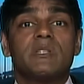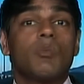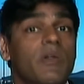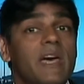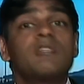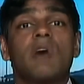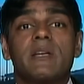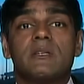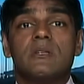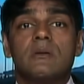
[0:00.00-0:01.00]
And they're trying
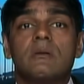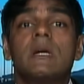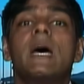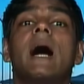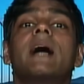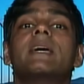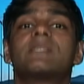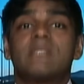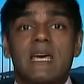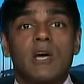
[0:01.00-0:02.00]
to do uh, is
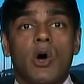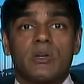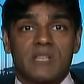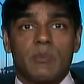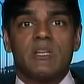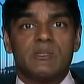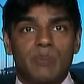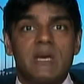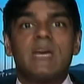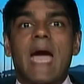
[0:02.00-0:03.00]
take on some of these
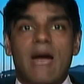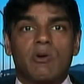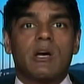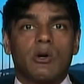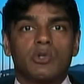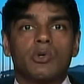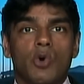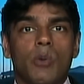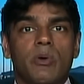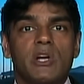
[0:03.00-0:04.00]
big agricultural
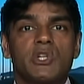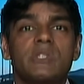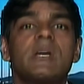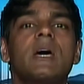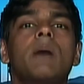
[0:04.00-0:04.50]
corporations,